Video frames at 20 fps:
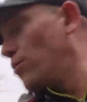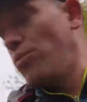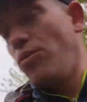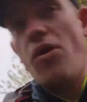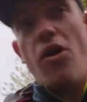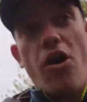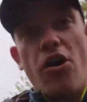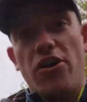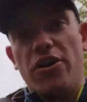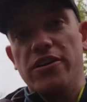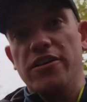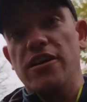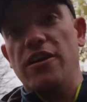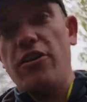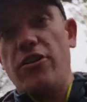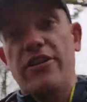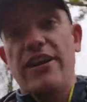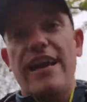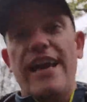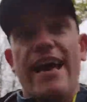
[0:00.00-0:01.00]
walking
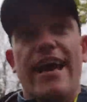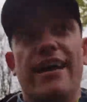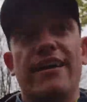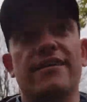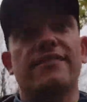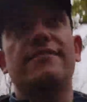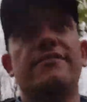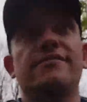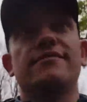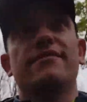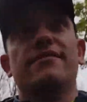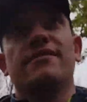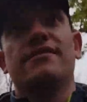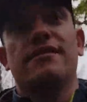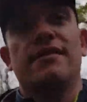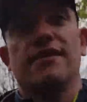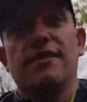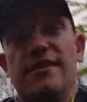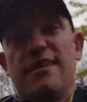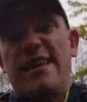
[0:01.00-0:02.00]
along here
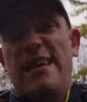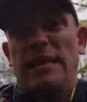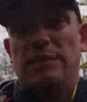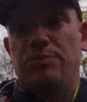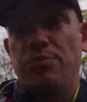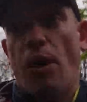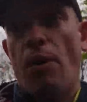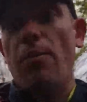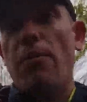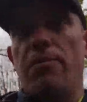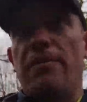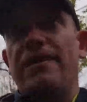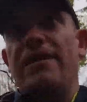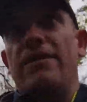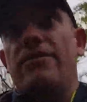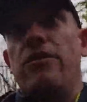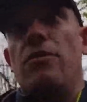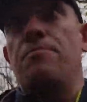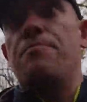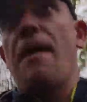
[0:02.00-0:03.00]
is probably
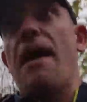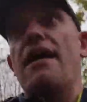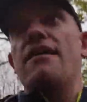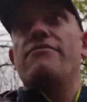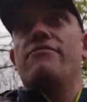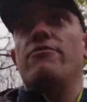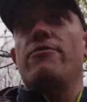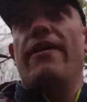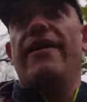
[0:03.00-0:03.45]
the better route